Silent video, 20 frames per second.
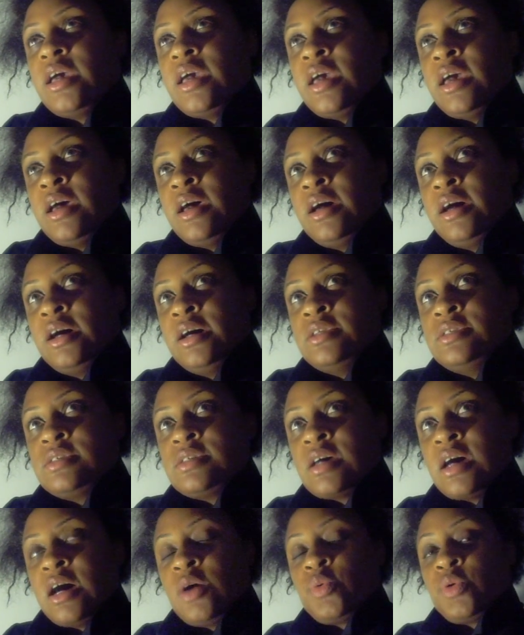and
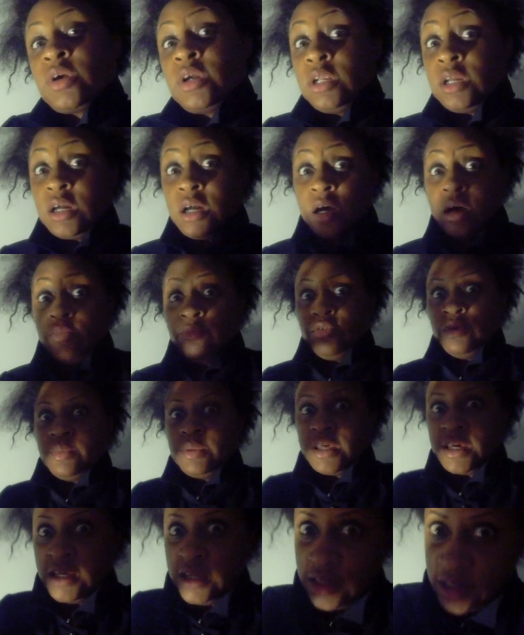uh, we're going to come from
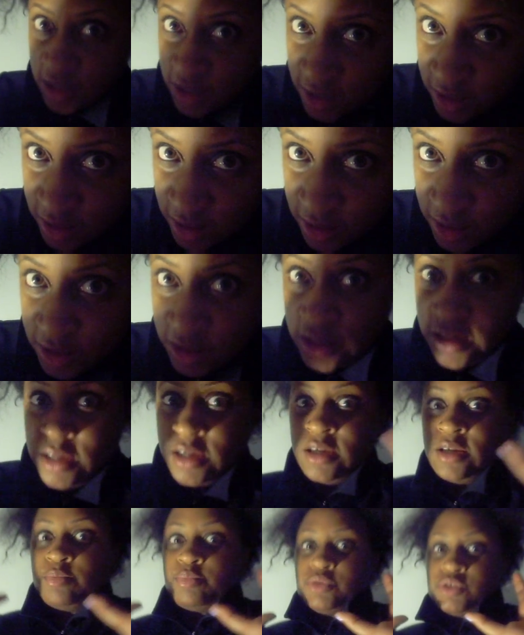the
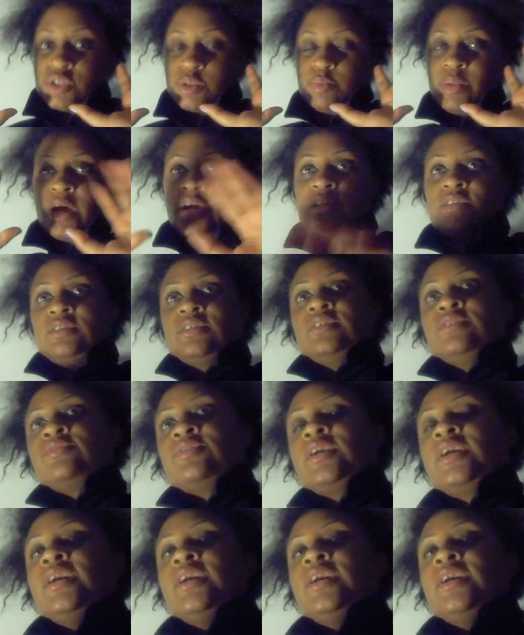Canadian perspective